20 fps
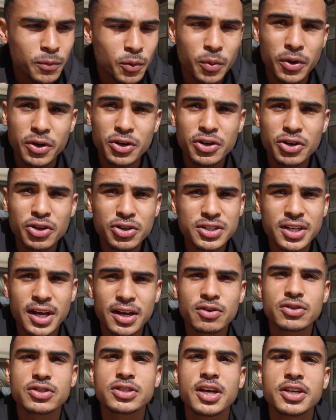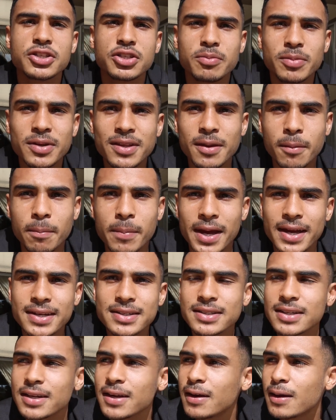where you need to stand on stage and be the
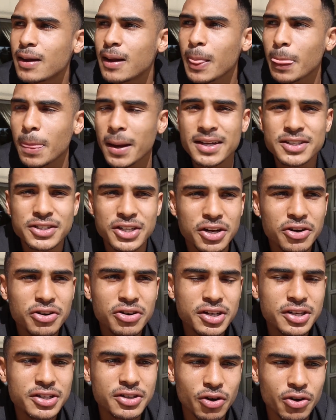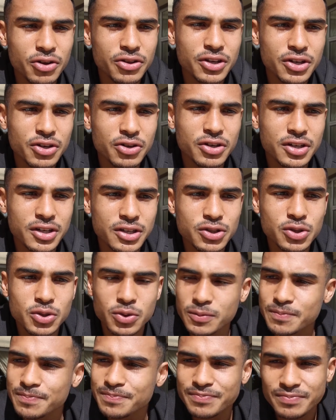best, I generally don't think you need
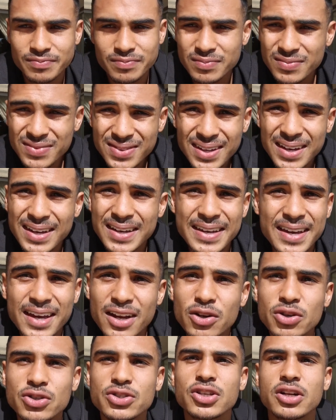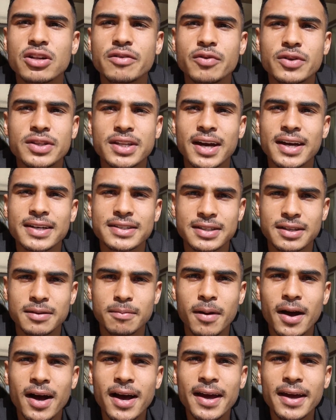to kill yourself with
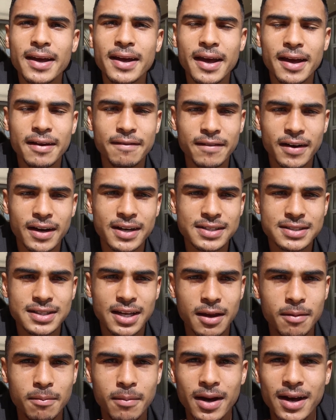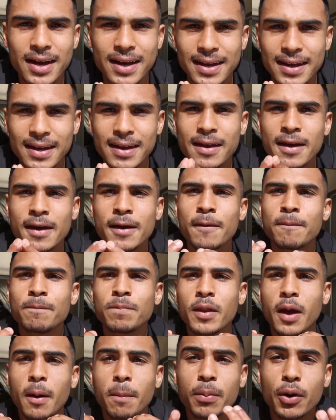dieting. My advice and my
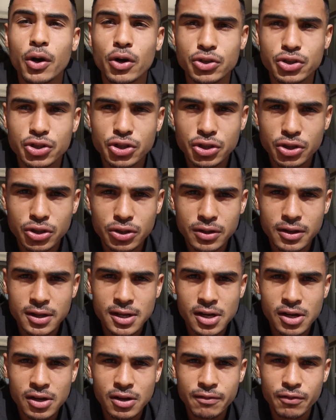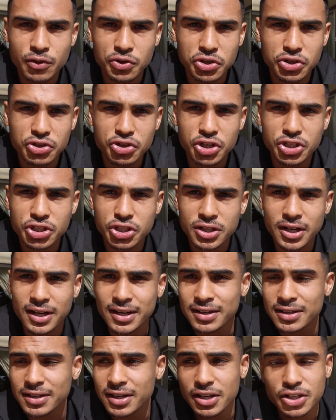approach for nutrition
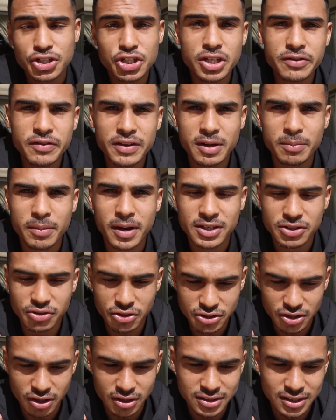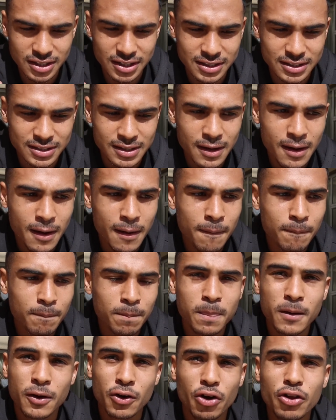and achieving amazing results is
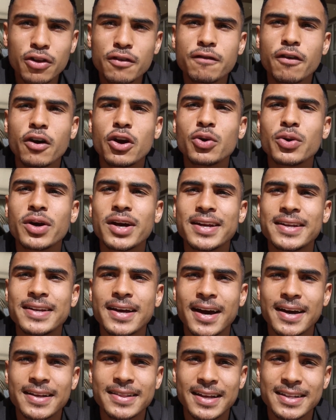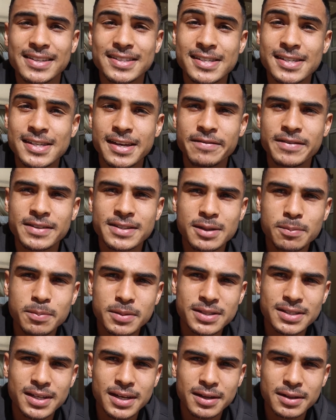rather follow a diet that's
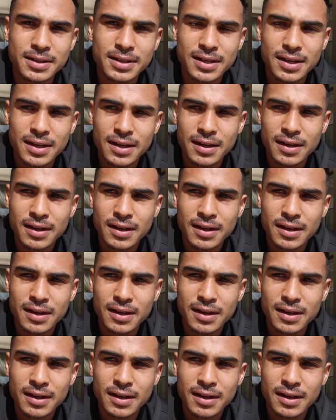70%